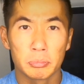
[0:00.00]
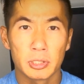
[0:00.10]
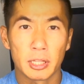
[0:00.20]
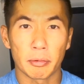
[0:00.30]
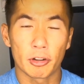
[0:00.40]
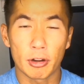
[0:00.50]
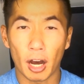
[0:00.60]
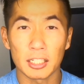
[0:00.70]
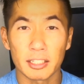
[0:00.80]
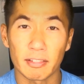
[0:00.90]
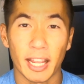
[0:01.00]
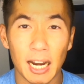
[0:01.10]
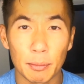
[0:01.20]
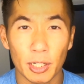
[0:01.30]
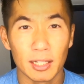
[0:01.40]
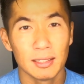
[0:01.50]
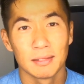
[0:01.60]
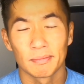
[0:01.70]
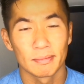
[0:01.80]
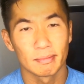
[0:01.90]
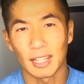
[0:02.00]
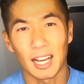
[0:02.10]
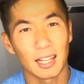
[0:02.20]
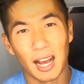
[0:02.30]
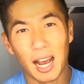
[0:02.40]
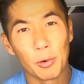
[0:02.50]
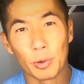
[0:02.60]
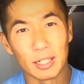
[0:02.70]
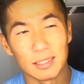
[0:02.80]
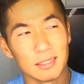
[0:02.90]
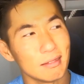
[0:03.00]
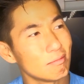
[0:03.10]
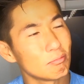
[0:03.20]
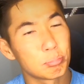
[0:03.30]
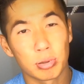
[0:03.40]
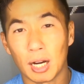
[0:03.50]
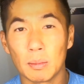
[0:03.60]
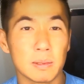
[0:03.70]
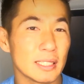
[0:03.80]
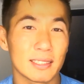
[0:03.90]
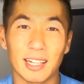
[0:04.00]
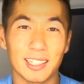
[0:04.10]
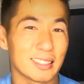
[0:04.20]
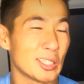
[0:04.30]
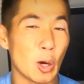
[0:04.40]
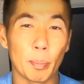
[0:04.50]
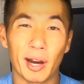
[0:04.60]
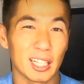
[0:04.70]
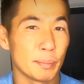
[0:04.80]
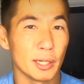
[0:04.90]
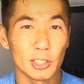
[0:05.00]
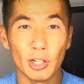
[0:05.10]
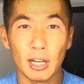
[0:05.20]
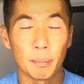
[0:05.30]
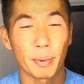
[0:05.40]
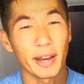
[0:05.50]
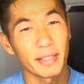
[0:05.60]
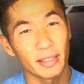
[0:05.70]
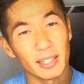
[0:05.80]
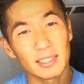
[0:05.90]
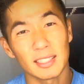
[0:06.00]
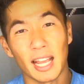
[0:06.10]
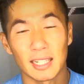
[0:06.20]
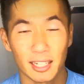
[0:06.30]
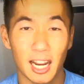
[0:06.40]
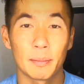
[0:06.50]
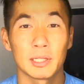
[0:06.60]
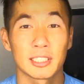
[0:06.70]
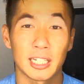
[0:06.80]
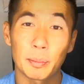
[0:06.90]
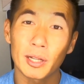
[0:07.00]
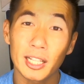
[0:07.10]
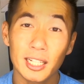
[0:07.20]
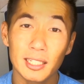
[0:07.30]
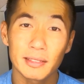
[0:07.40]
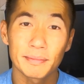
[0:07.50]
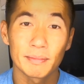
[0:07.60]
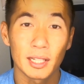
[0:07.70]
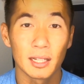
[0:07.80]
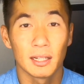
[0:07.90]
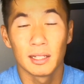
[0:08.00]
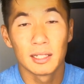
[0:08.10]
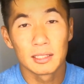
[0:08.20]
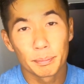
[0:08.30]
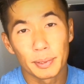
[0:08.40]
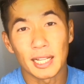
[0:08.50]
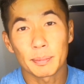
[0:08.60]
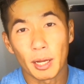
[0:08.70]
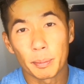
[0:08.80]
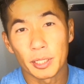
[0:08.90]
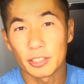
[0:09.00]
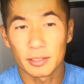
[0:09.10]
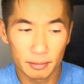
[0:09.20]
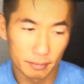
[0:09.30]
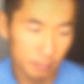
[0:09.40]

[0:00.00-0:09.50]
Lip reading: the cost of the camera, I would probably say don't buy the bundle and buy this and a camera separately. That's my opinion.